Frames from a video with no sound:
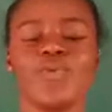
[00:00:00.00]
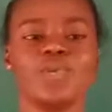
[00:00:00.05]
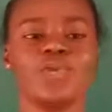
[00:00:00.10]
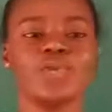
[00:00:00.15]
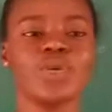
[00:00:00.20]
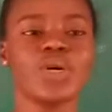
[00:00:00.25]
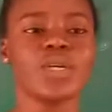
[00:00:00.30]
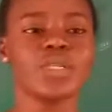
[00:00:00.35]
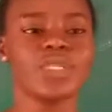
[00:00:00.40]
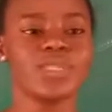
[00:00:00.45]
we
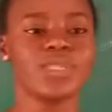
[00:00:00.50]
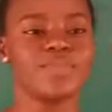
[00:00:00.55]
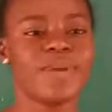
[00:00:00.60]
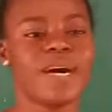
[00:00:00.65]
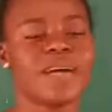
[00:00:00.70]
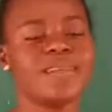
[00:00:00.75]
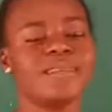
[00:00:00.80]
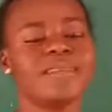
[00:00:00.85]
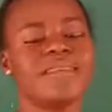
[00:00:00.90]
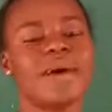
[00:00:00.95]
talked
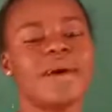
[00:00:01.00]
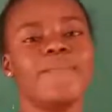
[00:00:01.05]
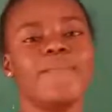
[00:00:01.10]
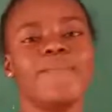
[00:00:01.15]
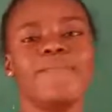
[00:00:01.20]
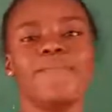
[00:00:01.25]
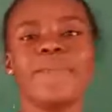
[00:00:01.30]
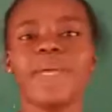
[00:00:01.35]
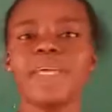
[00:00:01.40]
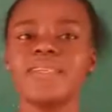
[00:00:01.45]
about
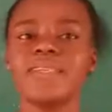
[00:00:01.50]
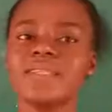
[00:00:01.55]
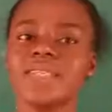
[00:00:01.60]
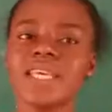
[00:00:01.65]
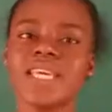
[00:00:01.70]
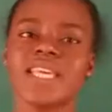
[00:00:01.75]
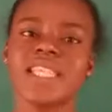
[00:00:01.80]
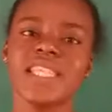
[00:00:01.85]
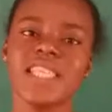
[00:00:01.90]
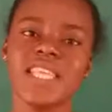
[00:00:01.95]
some
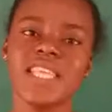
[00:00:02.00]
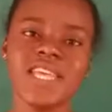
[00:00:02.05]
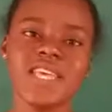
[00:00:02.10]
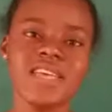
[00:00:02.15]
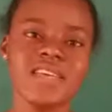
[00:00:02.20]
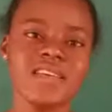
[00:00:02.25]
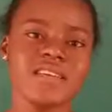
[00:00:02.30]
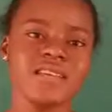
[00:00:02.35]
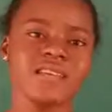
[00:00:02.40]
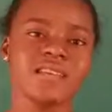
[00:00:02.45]
basic
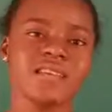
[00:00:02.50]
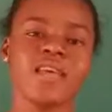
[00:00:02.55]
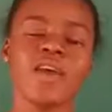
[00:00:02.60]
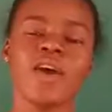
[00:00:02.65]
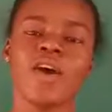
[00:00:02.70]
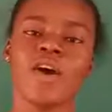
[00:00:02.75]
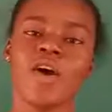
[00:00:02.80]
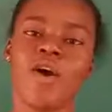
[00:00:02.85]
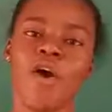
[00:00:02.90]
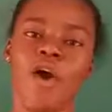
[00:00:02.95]
needs
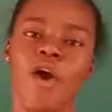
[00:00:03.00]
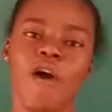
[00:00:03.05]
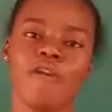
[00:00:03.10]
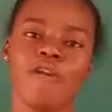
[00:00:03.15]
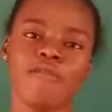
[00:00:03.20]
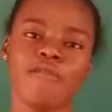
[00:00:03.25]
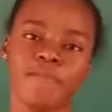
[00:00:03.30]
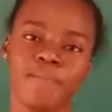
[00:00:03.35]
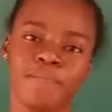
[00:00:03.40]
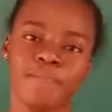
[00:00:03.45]

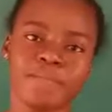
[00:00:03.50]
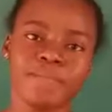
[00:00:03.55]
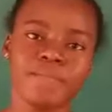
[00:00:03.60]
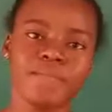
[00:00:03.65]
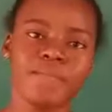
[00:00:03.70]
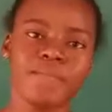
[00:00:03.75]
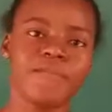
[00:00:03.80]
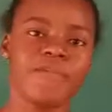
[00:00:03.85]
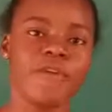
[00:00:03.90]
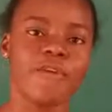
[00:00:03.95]

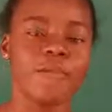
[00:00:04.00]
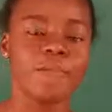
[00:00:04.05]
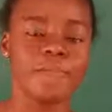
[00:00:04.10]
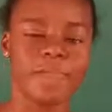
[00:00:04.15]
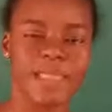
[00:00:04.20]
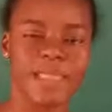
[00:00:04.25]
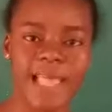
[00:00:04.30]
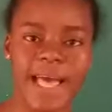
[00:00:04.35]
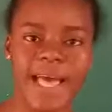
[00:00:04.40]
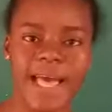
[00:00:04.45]
for
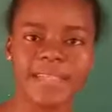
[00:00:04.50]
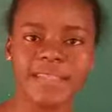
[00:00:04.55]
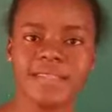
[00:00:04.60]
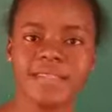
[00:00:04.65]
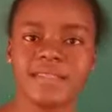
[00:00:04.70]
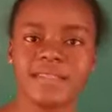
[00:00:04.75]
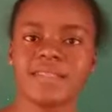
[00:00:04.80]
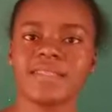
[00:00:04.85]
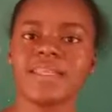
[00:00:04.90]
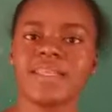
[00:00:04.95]

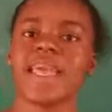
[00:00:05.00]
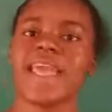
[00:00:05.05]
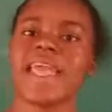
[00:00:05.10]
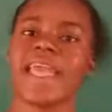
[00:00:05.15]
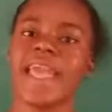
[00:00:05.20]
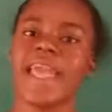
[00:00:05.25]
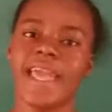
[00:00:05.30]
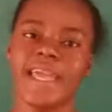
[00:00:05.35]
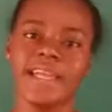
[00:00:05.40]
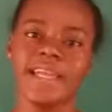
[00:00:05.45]

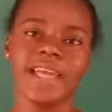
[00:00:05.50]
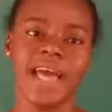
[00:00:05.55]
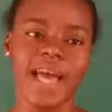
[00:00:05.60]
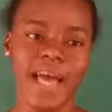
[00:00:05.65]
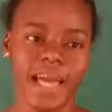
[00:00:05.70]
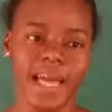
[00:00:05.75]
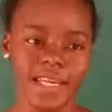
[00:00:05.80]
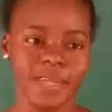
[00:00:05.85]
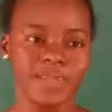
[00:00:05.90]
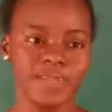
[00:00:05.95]
plants
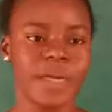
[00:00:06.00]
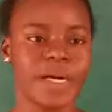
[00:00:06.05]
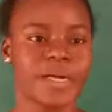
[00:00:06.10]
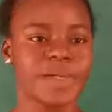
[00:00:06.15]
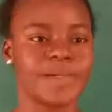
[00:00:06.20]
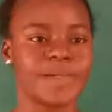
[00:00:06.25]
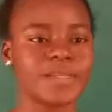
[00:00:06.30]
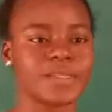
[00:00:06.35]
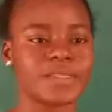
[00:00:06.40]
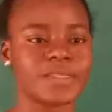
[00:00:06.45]
and
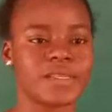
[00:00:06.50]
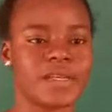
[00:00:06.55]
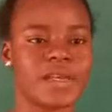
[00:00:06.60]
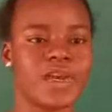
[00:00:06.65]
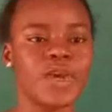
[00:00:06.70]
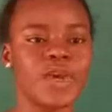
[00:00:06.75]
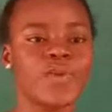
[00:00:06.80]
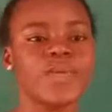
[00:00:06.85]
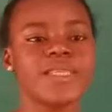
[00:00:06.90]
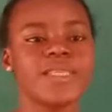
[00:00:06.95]
animals.
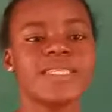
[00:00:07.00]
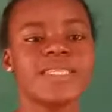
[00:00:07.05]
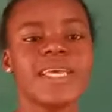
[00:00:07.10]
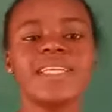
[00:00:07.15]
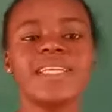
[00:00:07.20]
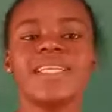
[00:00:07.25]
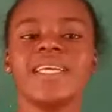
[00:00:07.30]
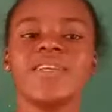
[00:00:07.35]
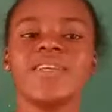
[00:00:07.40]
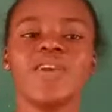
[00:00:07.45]
We
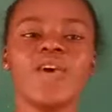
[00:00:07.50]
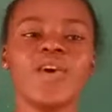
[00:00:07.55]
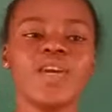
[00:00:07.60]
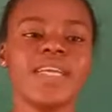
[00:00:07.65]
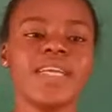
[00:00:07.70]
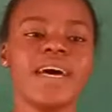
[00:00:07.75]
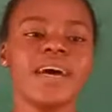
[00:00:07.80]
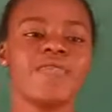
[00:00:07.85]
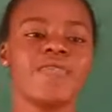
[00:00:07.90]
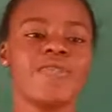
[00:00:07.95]
said in
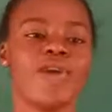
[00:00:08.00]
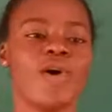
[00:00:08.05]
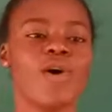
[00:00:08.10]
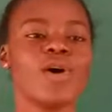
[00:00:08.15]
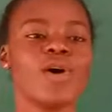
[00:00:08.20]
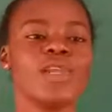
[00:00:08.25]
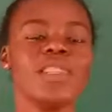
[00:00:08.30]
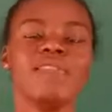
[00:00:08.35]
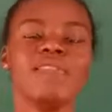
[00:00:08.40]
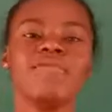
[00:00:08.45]
order for
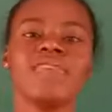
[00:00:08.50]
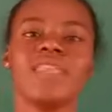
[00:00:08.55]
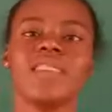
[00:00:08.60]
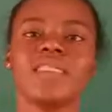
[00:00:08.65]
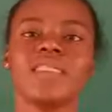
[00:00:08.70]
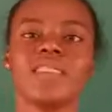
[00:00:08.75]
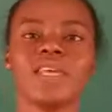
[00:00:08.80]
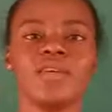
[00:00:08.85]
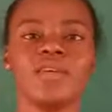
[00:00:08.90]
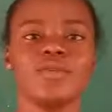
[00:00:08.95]
all
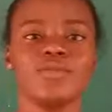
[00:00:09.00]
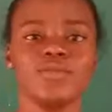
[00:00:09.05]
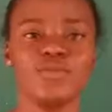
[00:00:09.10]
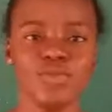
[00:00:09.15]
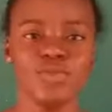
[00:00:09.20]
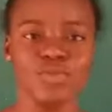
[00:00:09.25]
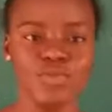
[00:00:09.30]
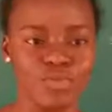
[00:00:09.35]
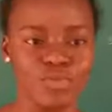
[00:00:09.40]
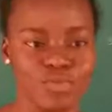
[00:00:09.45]
living
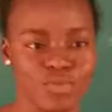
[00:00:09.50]
things to